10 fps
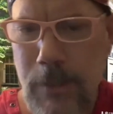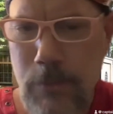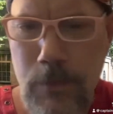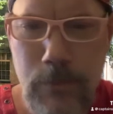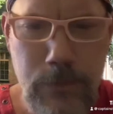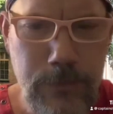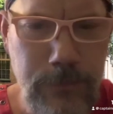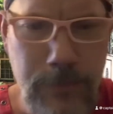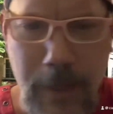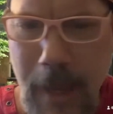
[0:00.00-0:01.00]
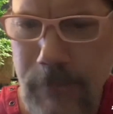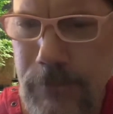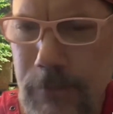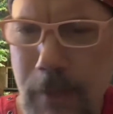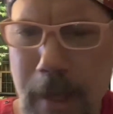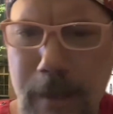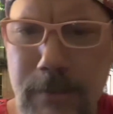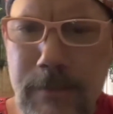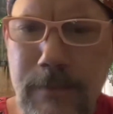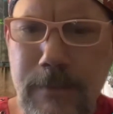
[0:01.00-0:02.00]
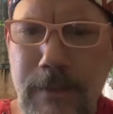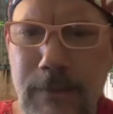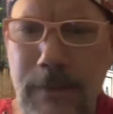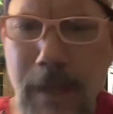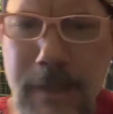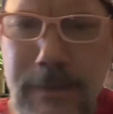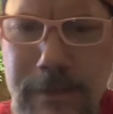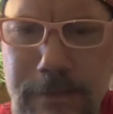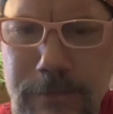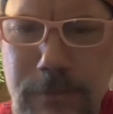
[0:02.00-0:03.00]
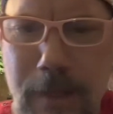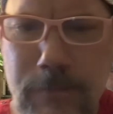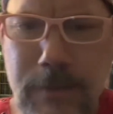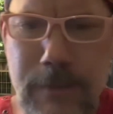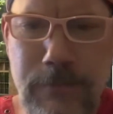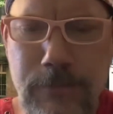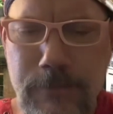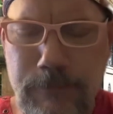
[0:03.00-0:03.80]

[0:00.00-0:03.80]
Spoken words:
rumors after that. In the 1970s,